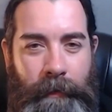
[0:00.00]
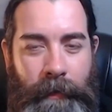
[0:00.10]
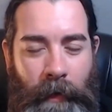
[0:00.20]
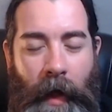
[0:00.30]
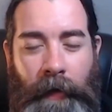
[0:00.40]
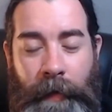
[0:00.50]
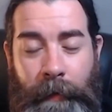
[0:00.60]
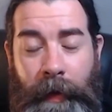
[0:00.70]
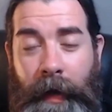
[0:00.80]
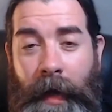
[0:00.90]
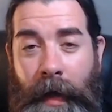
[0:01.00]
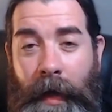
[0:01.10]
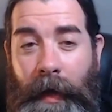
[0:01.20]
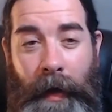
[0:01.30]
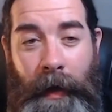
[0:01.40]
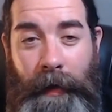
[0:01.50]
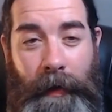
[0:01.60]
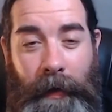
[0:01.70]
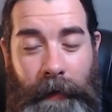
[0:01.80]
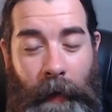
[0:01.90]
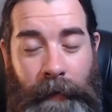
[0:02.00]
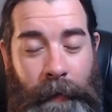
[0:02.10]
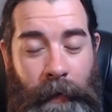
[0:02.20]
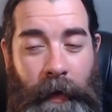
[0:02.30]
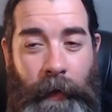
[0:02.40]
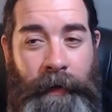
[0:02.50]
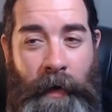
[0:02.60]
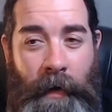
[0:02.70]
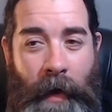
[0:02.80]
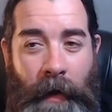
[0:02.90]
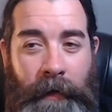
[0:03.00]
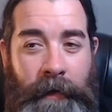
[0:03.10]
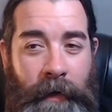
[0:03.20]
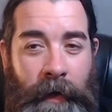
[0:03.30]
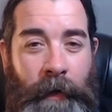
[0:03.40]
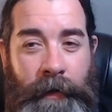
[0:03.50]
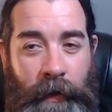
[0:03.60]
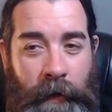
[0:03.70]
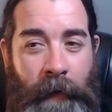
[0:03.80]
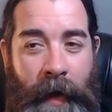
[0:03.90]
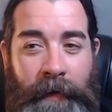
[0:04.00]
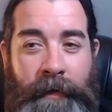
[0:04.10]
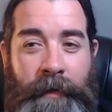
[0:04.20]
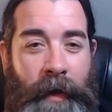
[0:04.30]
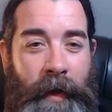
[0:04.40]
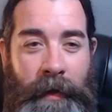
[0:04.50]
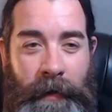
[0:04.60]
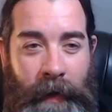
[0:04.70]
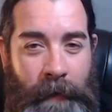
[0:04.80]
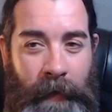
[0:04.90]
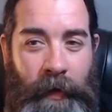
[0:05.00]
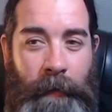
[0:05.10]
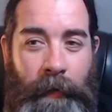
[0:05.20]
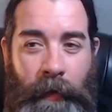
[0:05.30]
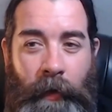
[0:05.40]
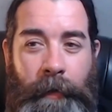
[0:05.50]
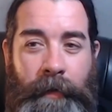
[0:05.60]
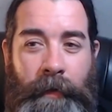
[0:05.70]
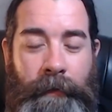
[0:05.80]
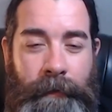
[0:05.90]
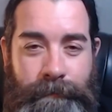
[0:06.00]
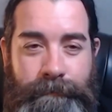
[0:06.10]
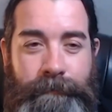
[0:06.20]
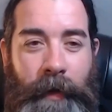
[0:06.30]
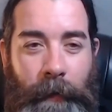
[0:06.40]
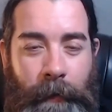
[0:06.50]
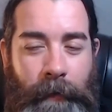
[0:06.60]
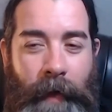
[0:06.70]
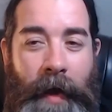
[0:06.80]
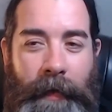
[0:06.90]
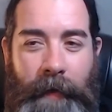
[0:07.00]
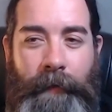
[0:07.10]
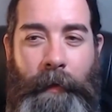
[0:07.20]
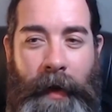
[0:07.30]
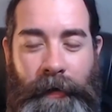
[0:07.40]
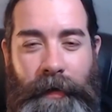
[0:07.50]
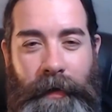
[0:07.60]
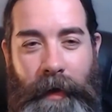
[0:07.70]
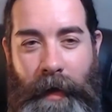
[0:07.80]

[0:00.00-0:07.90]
neurology, but that was a pretty quick turnaround considering it was a new device and having to jump through the hoops of providing the information.